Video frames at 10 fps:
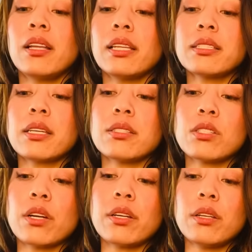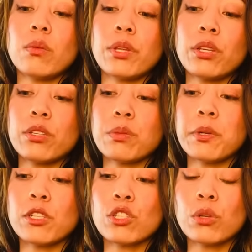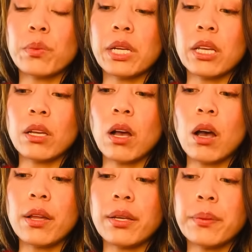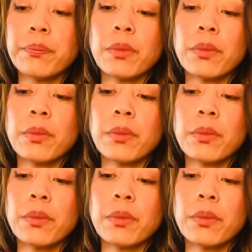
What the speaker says: Let's get started with your spiritual reading on